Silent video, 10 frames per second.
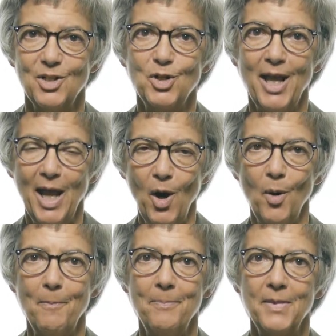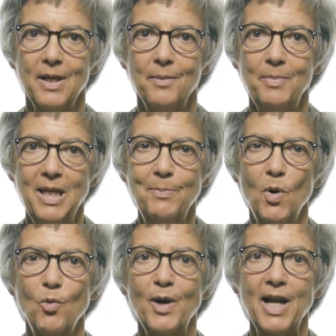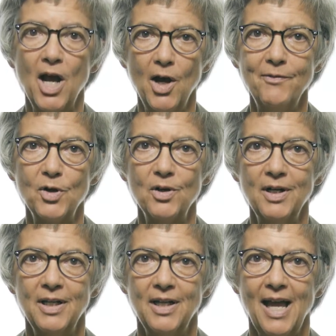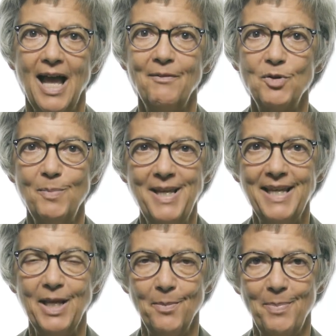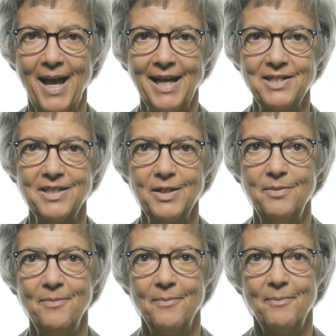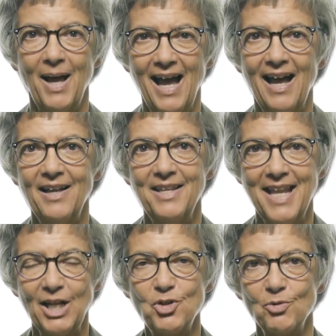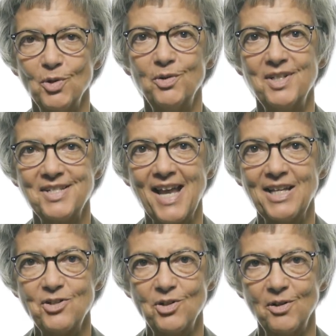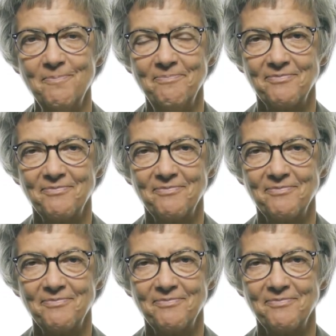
to help people recover after being impacted by natural disaster.